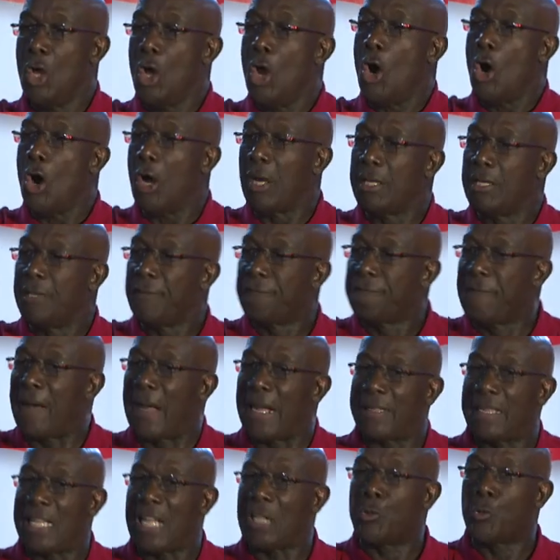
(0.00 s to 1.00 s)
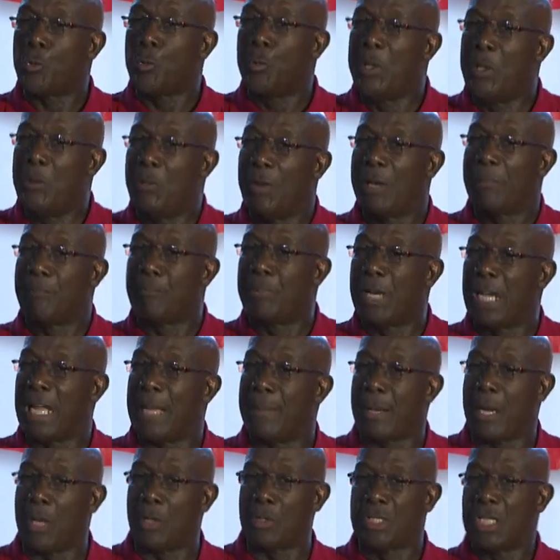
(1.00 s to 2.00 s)
on the fact that we will bring
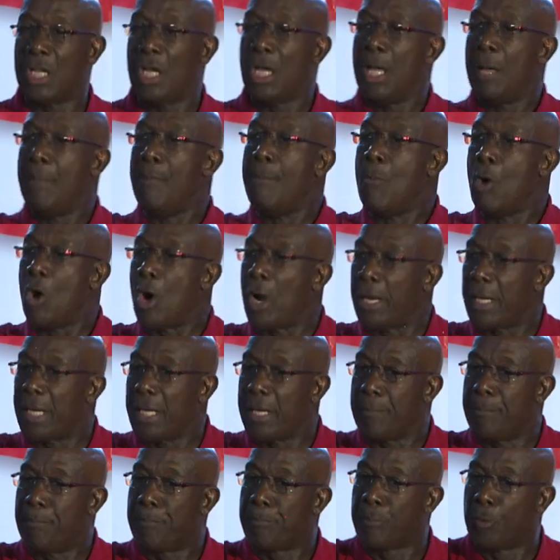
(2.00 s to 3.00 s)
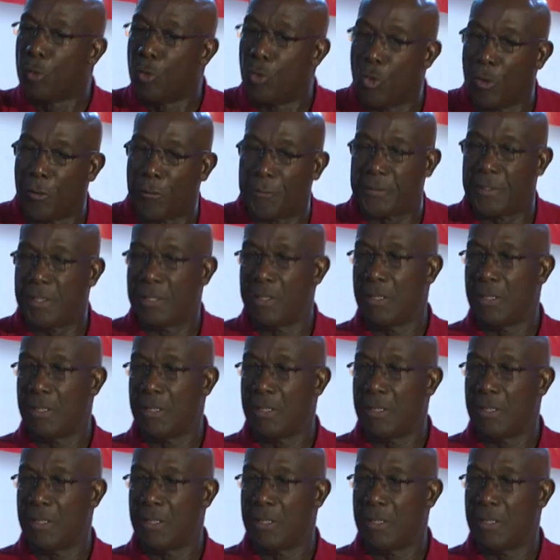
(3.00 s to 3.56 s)
about more improved